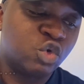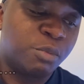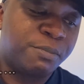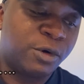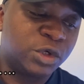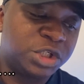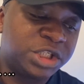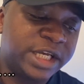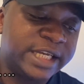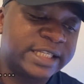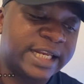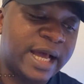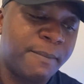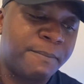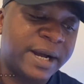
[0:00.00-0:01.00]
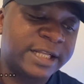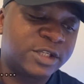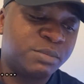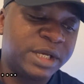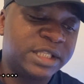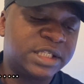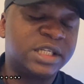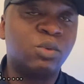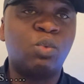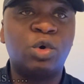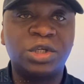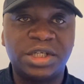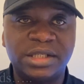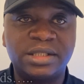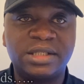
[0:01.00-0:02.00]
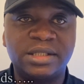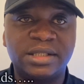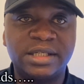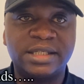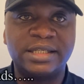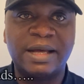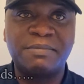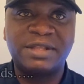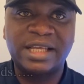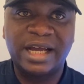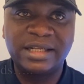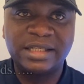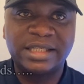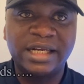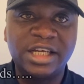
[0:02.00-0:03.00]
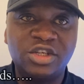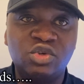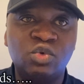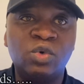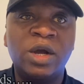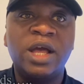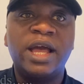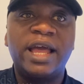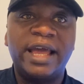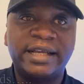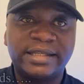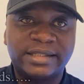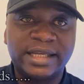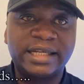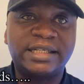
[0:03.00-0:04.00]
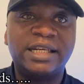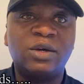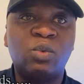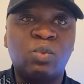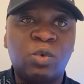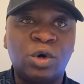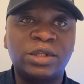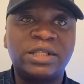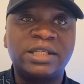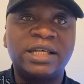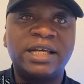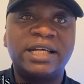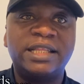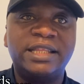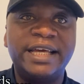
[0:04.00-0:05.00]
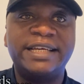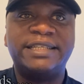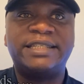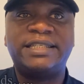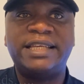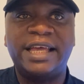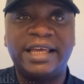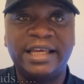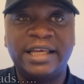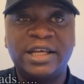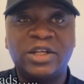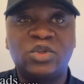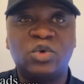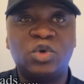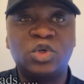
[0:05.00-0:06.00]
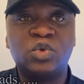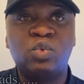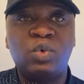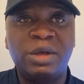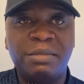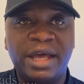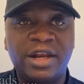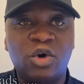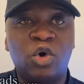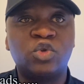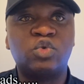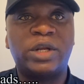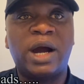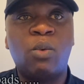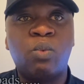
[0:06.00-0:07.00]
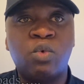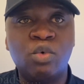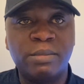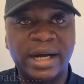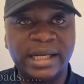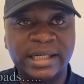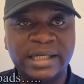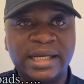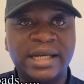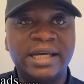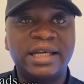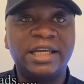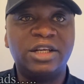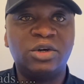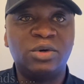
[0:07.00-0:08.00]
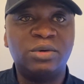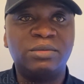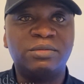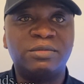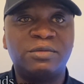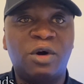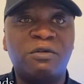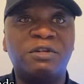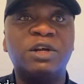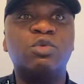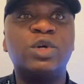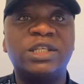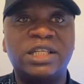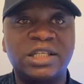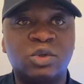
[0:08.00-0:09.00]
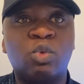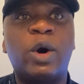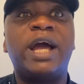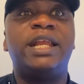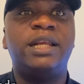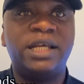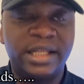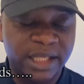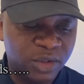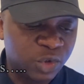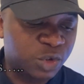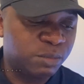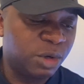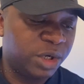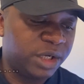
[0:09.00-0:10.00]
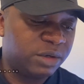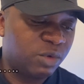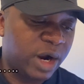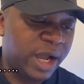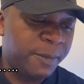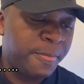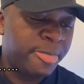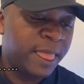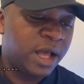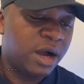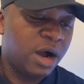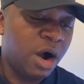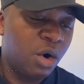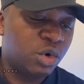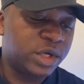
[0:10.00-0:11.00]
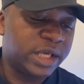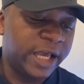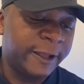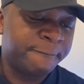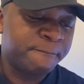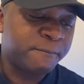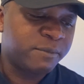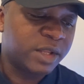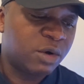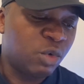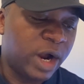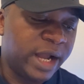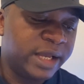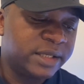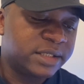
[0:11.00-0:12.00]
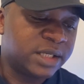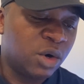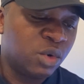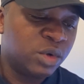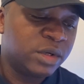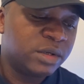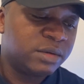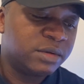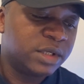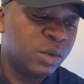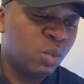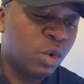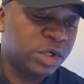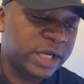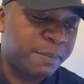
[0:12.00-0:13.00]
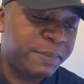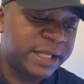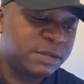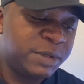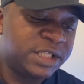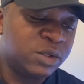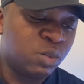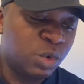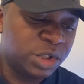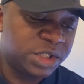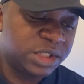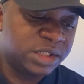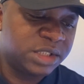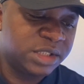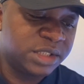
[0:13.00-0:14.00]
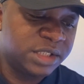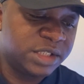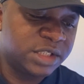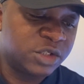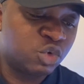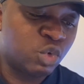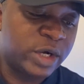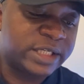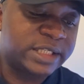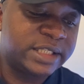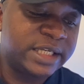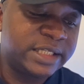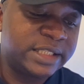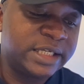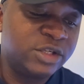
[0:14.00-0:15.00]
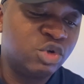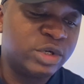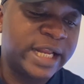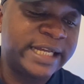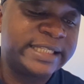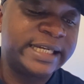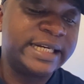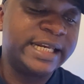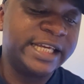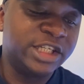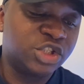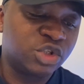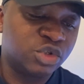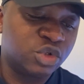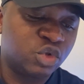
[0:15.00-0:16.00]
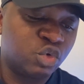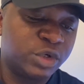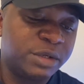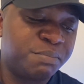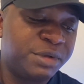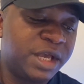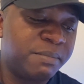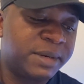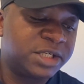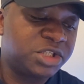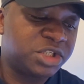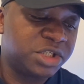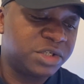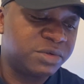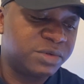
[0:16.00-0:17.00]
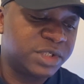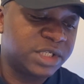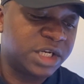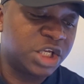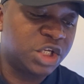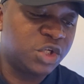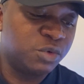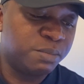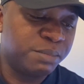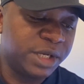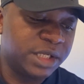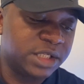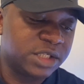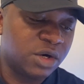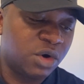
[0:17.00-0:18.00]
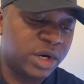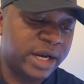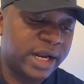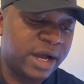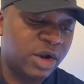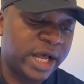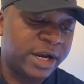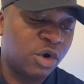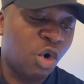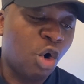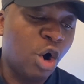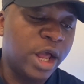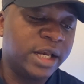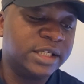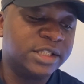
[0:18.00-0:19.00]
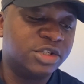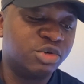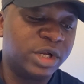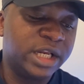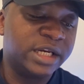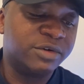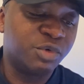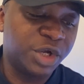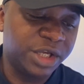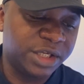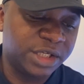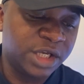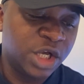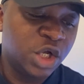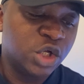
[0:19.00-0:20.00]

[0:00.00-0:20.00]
purchase an apartment in Washington, D.C. I'm telling you exactly what they say to those women or to that woman, you know, of the reasons why they needed those money, right? Okay, right. So, in what apartment in Washington, D.C. to assist the United Nations to repair machineries and equipment on an oil drilling rig,